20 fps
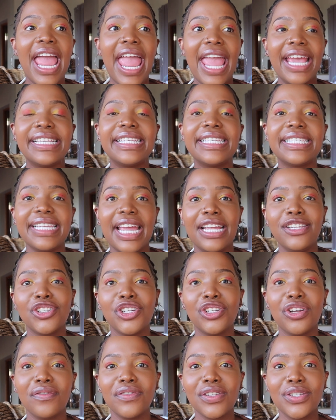
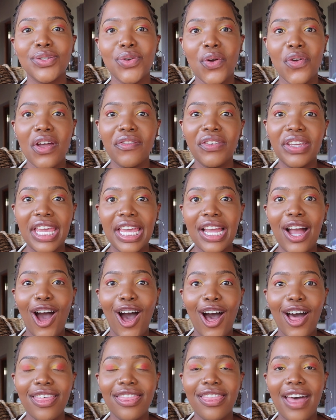extension of the story of King
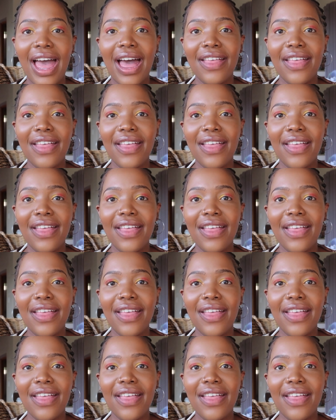Arthur